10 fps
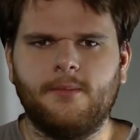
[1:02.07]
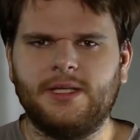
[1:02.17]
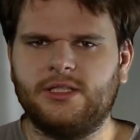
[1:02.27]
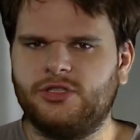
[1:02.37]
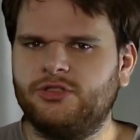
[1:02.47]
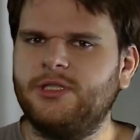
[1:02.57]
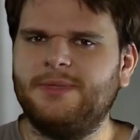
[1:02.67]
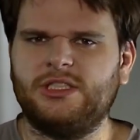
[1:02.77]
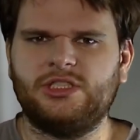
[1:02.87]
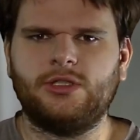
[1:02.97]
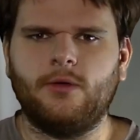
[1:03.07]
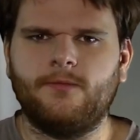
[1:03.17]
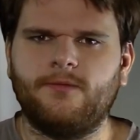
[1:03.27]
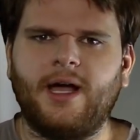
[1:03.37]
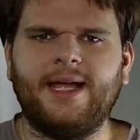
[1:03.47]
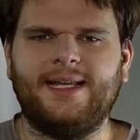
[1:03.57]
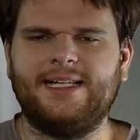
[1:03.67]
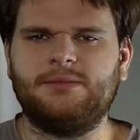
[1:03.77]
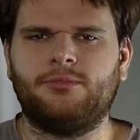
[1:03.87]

but the stream is so fine it is